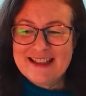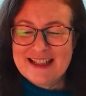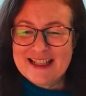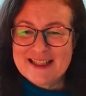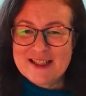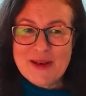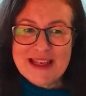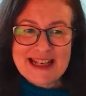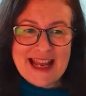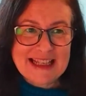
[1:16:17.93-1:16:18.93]
And so we
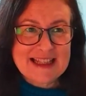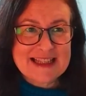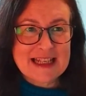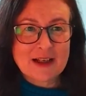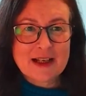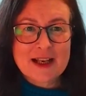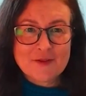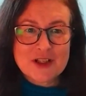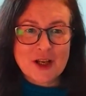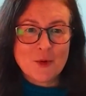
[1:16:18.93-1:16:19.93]
can anchor this in. I'd
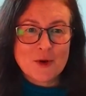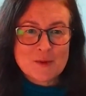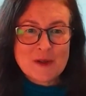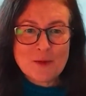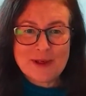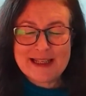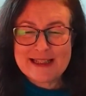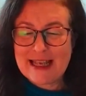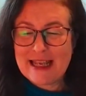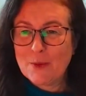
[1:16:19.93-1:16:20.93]
love to know what's been your
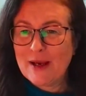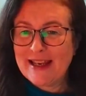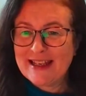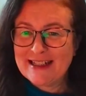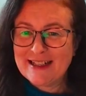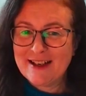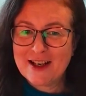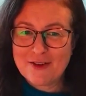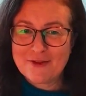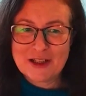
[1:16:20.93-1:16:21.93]
biggest takeaway in
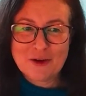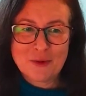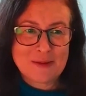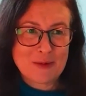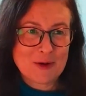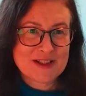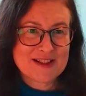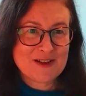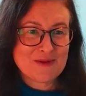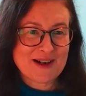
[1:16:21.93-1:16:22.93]
uncovering your money blocks
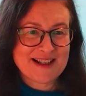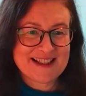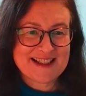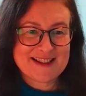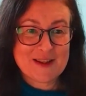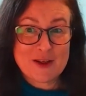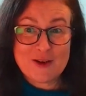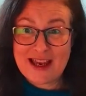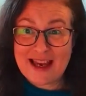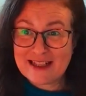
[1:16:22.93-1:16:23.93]
to your pricing so that you
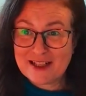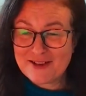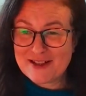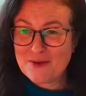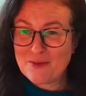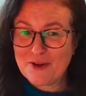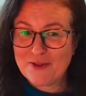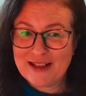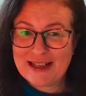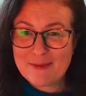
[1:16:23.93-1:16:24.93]
can increase your
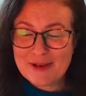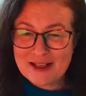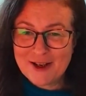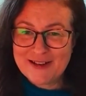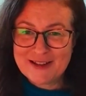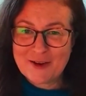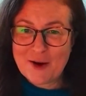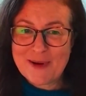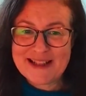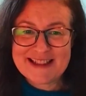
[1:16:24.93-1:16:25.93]
profit. Let me know in the
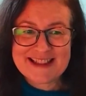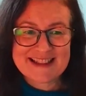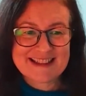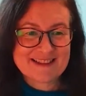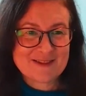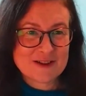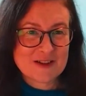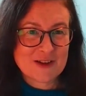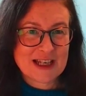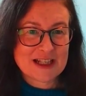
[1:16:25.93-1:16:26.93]
comments. Of course, if
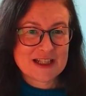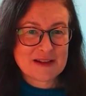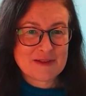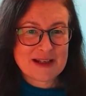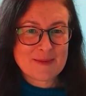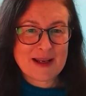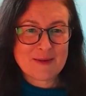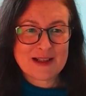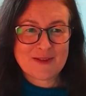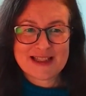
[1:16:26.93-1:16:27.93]
you're catching the replay,
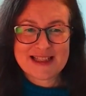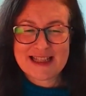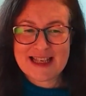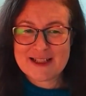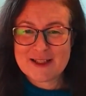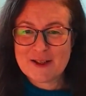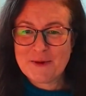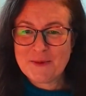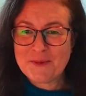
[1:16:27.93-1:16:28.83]
we'd love to see that too.